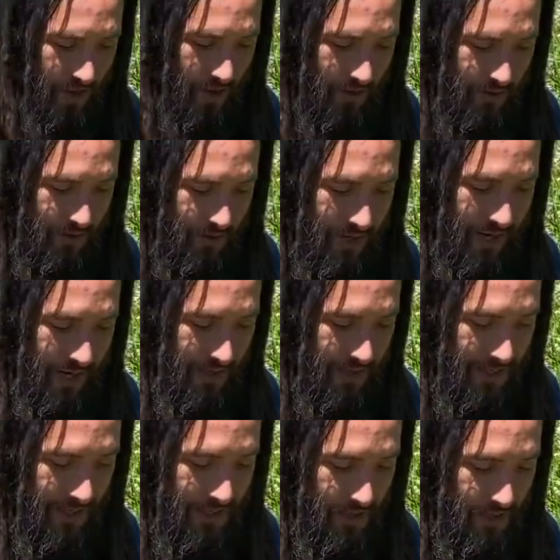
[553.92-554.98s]
all throughout the
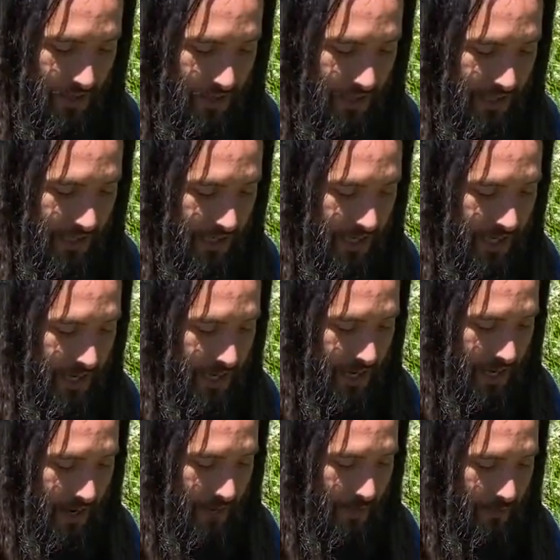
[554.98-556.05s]
country.
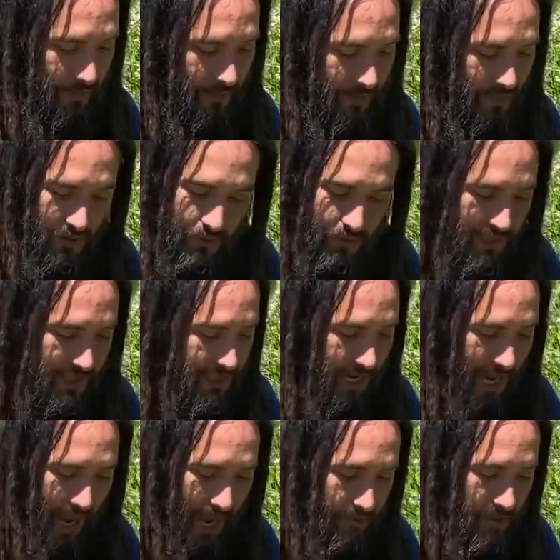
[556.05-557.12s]
This one is
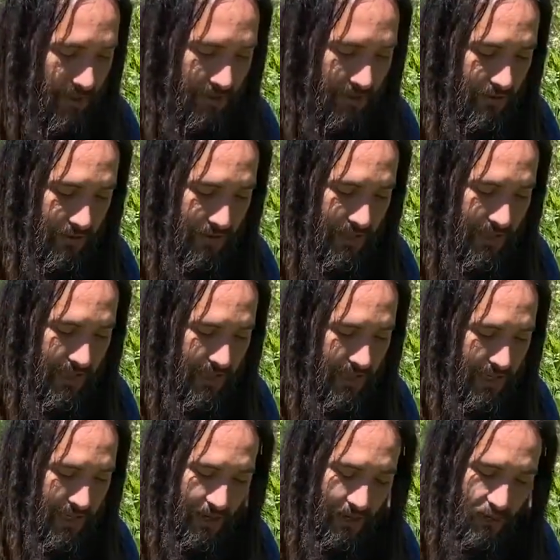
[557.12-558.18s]

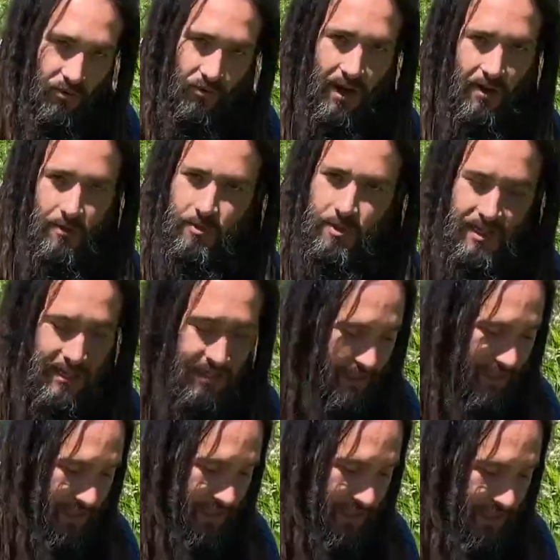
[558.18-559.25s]
absolutely incredibly
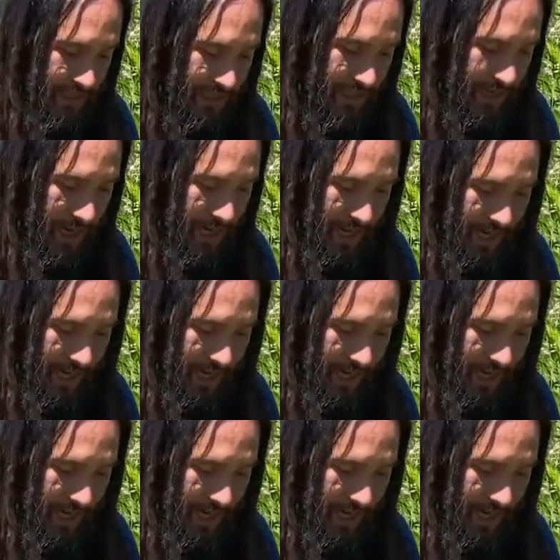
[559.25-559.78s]
delicious.